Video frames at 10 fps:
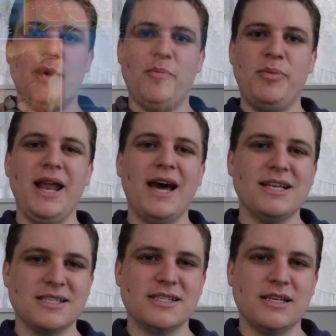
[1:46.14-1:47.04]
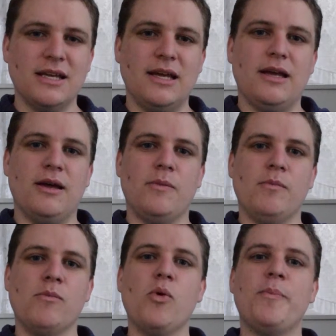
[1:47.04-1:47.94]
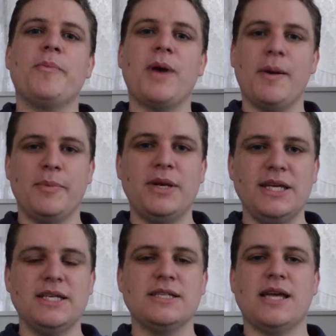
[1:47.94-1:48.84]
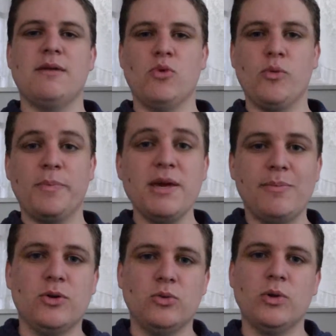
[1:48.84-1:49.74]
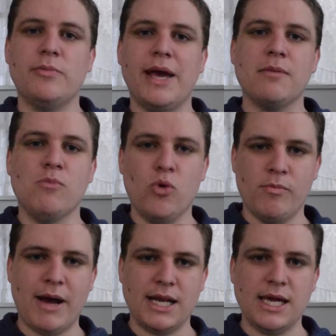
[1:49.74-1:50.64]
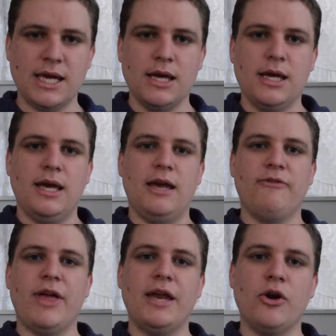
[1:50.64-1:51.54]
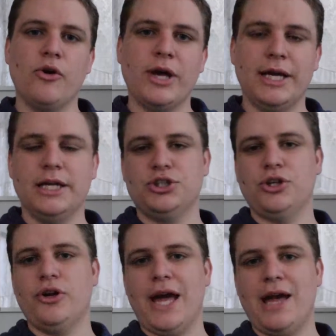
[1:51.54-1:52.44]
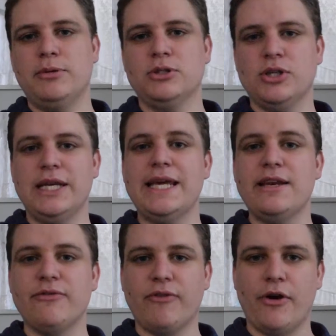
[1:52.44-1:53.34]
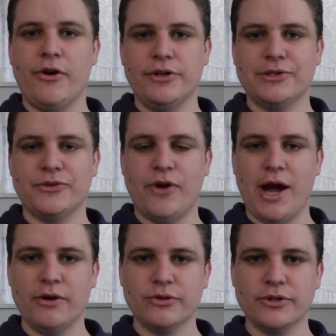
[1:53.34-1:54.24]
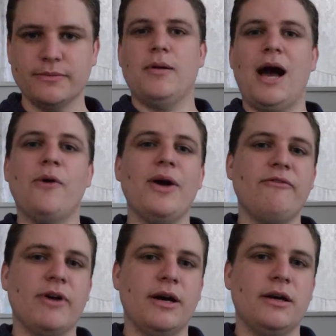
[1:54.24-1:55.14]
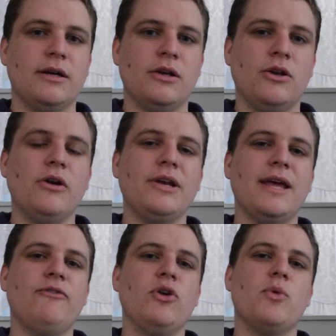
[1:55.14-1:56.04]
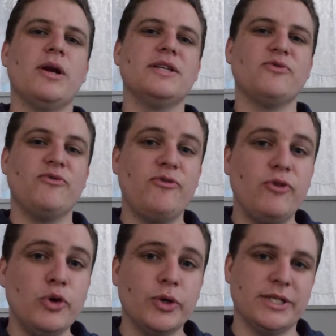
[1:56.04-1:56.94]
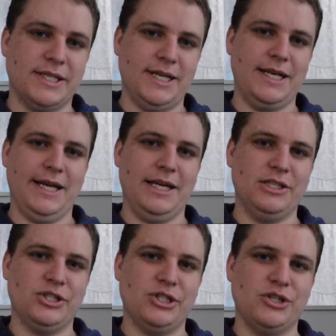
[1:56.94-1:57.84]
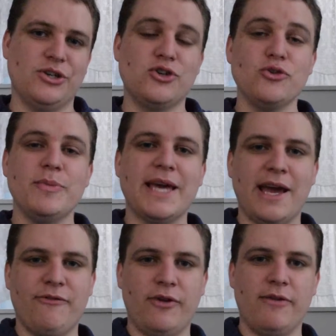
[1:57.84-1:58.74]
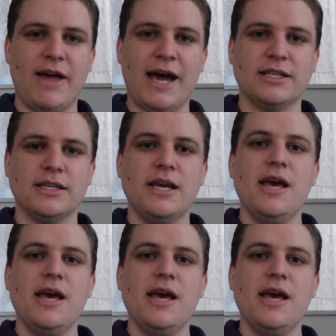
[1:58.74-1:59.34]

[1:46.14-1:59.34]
Plus, more companies and more people will make more money if they know English and are able to lead foreigners around. However, not everyone is fluent in English, so do be careful of that.